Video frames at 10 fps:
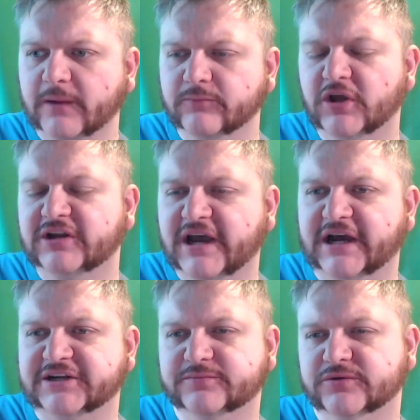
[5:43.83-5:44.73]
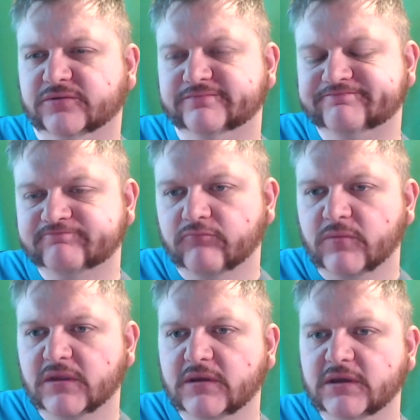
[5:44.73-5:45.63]
Not harsh, but
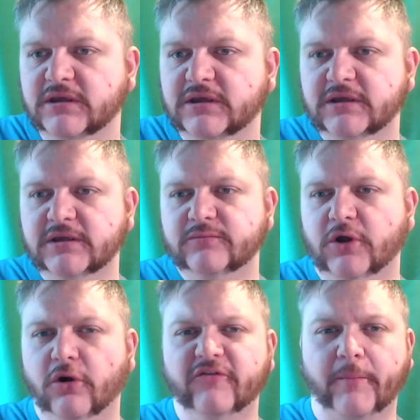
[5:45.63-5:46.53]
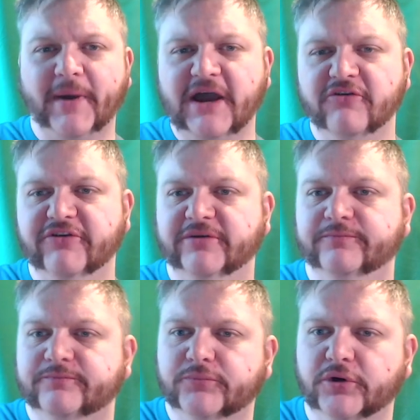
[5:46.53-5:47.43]
not overpowering.
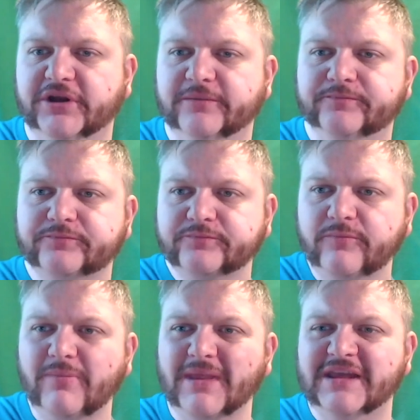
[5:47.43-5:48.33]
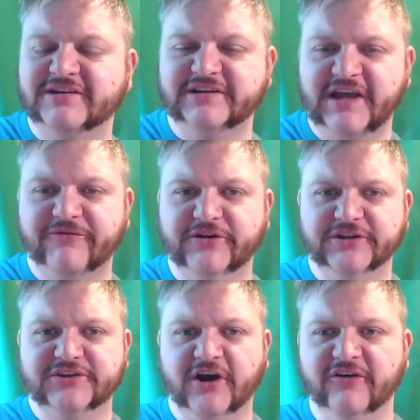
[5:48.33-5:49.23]
But it's a
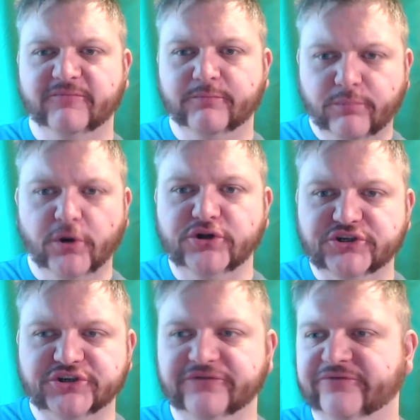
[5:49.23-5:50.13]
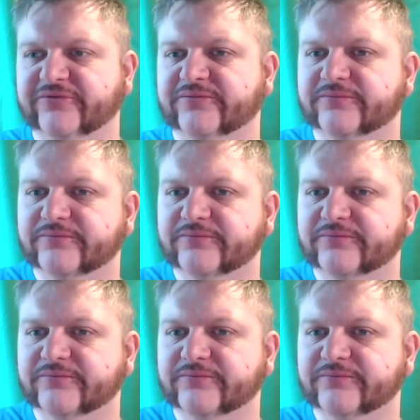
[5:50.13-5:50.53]
definite sort of punch of